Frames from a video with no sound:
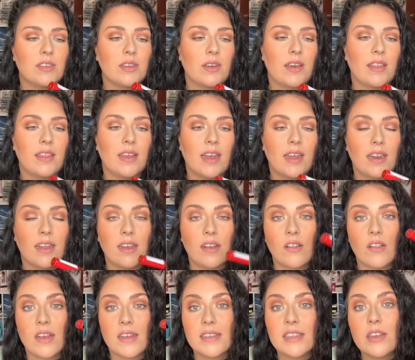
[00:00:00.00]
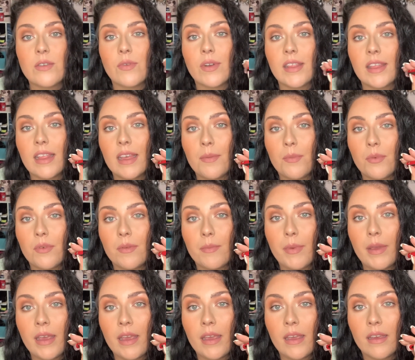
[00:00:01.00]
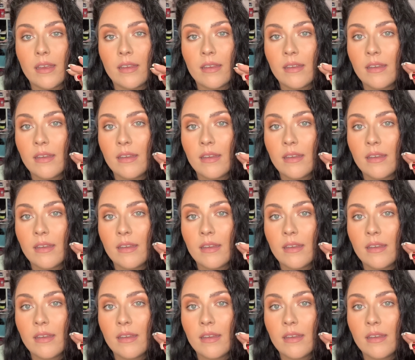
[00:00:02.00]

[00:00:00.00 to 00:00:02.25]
I thought a glossy red lip would be